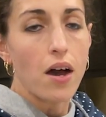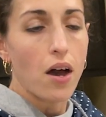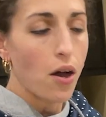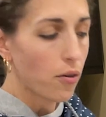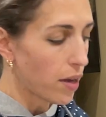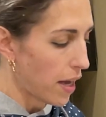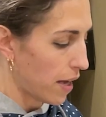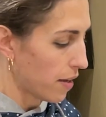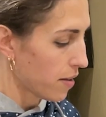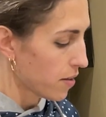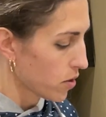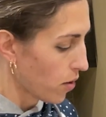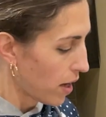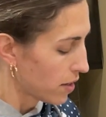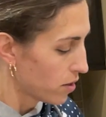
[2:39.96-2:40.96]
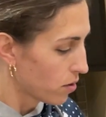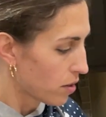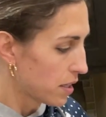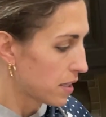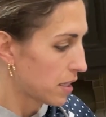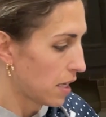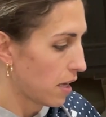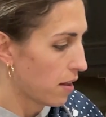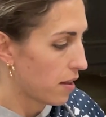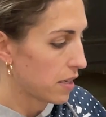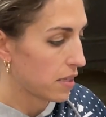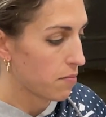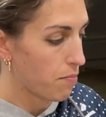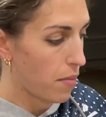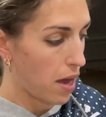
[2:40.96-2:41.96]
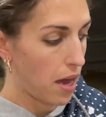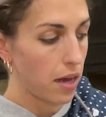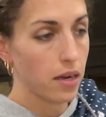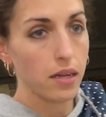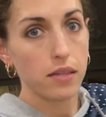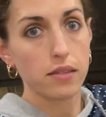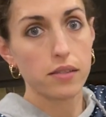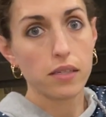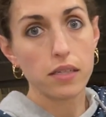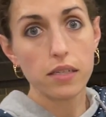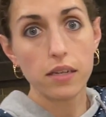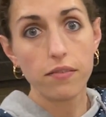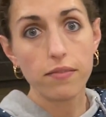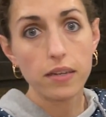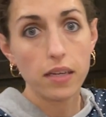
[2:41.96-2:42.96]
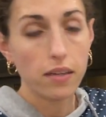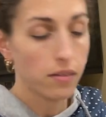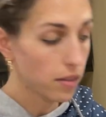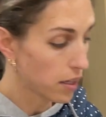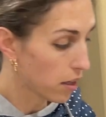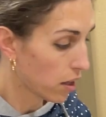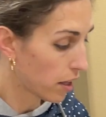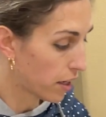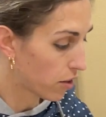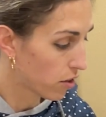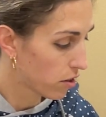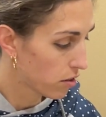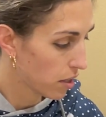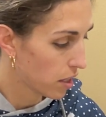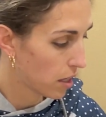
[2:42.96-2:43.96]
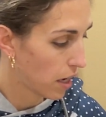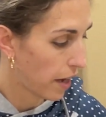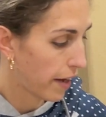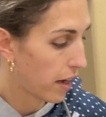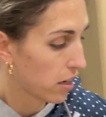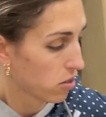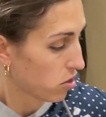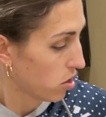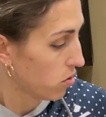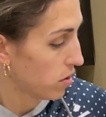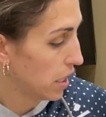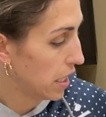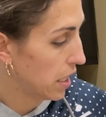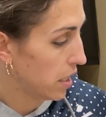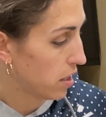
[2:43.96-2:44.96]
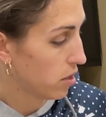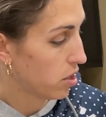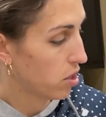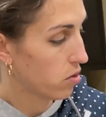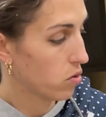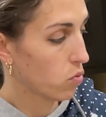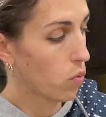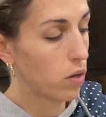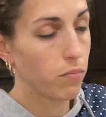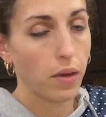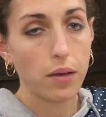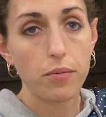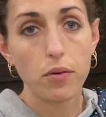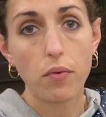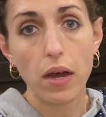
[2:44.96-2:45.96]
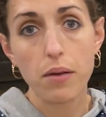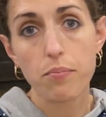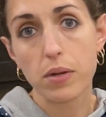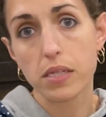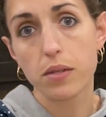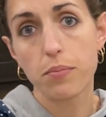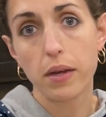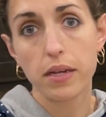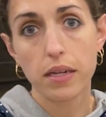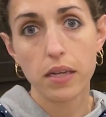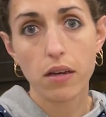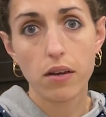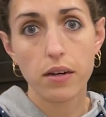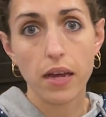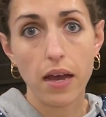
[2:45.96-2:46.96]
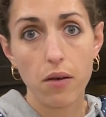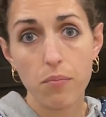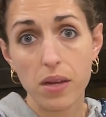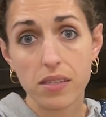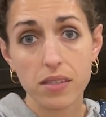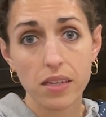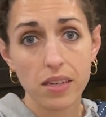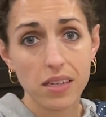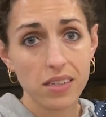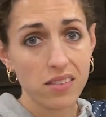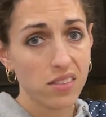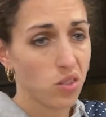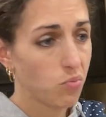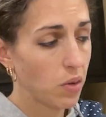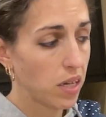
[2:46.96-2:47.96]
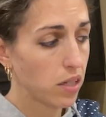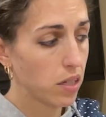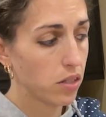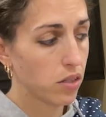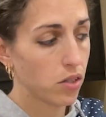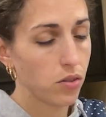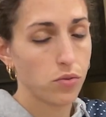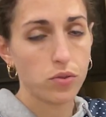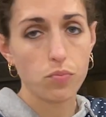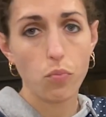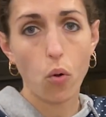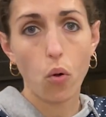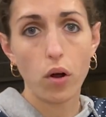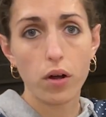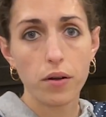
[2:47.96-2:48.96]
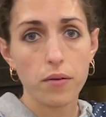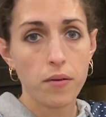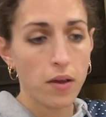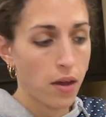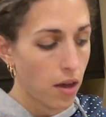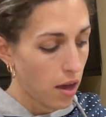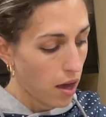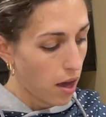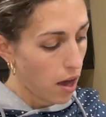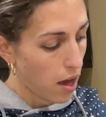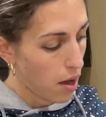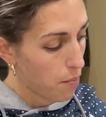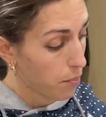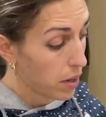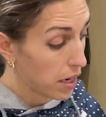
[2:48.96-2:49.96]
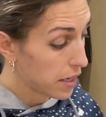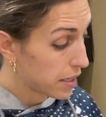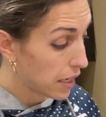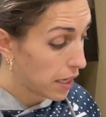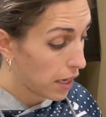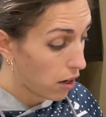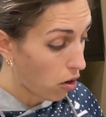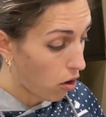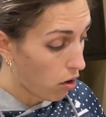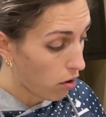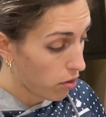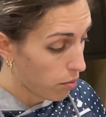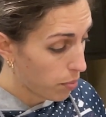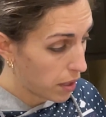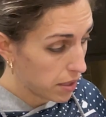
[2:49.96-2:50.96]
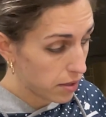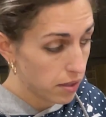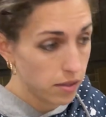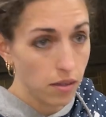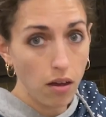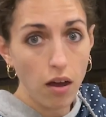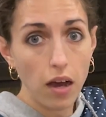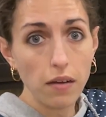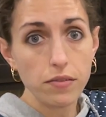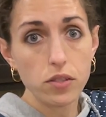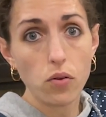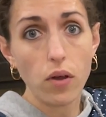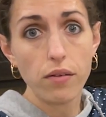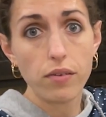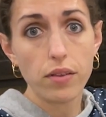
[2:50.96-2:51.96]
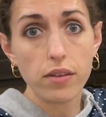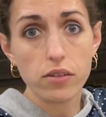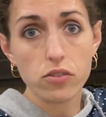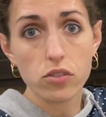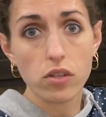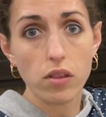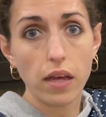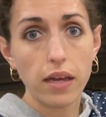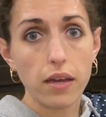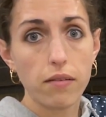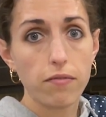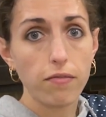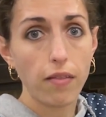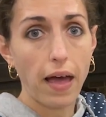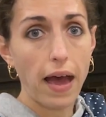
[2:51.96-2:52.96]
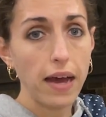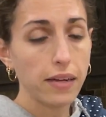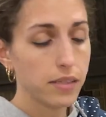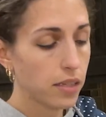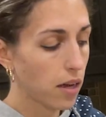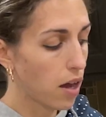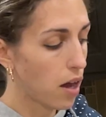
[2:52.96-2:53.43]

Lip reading: Okay, so as you can see, this mat is significantly cleaner, and I actually only needed to use 1 baby wipe, but depending on how messy it is, you might need to use more. But it did get all the pieces off, so everything should lay flat.